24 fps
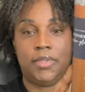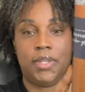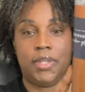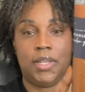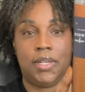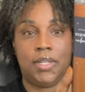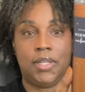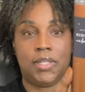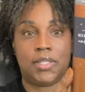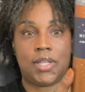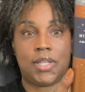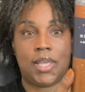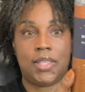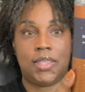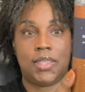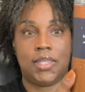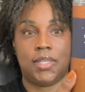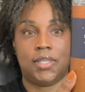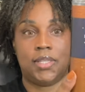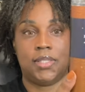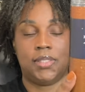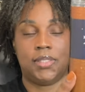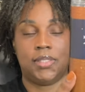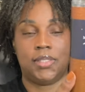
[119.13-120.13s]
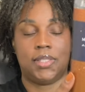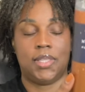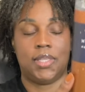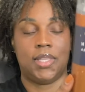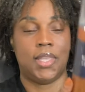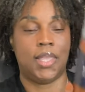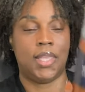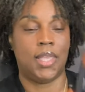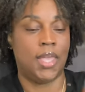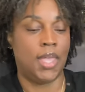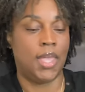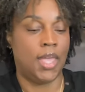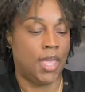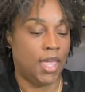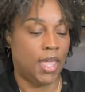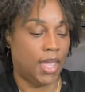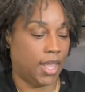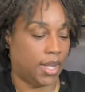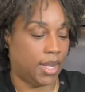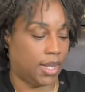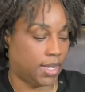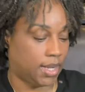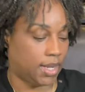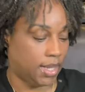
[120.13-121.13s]
Looks like this.
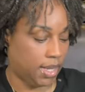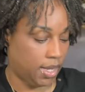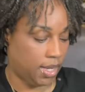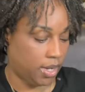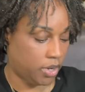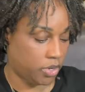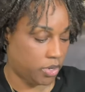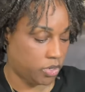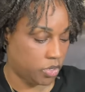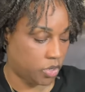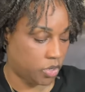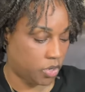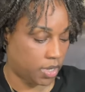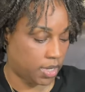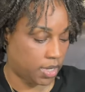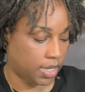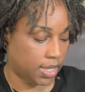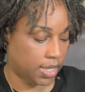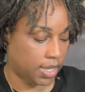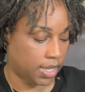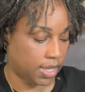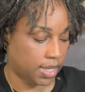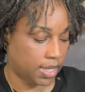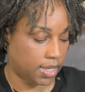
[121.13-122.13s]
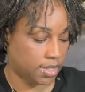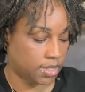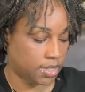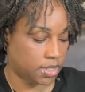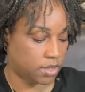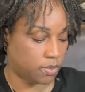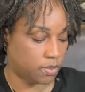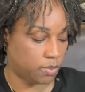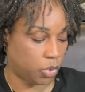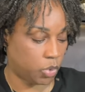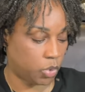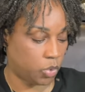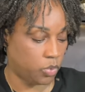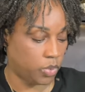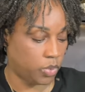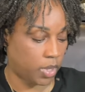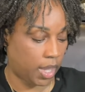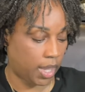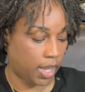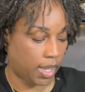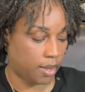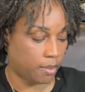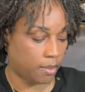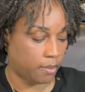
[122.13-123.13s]
And in here, you're going to get Smooth
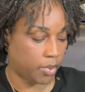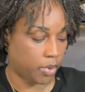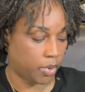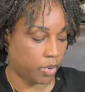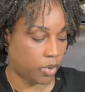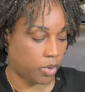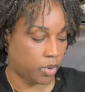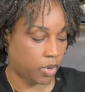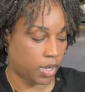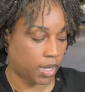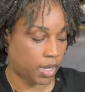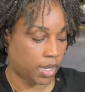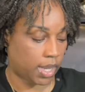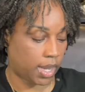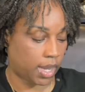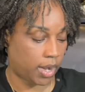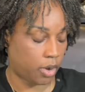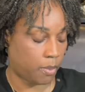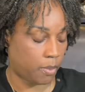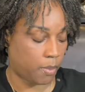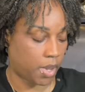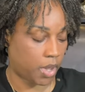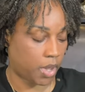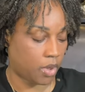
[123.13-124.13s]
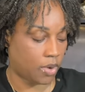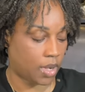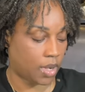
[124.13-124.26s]
Amber Caramel